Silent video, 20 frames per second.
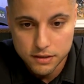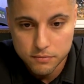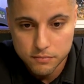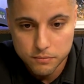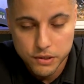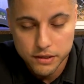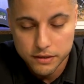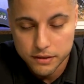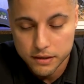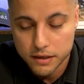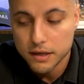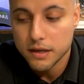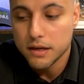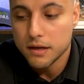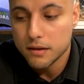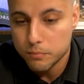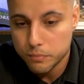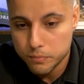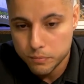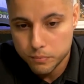But
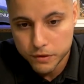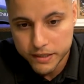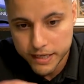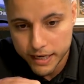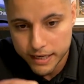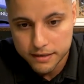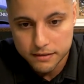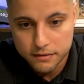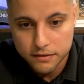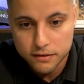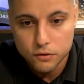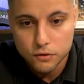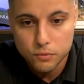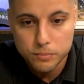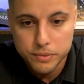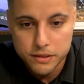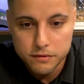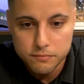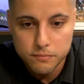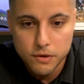kicking a little
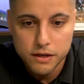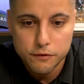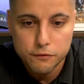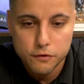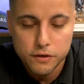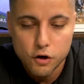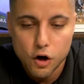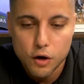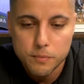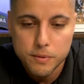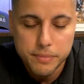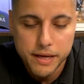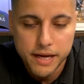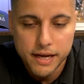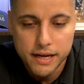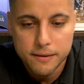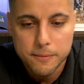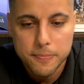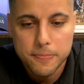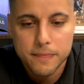bit of money for carpet
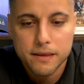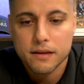paint,